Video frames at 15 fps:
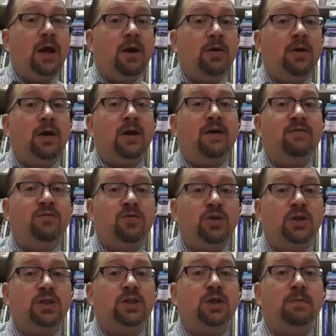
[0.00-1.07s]
area of
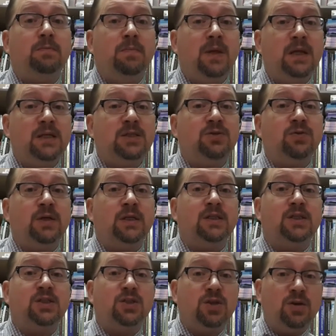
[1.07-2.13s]
Christian ministry and
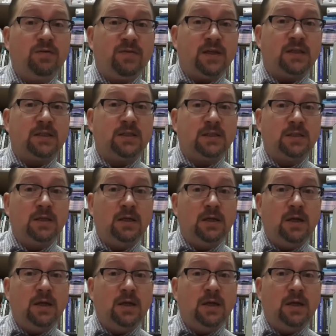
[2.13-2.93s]
service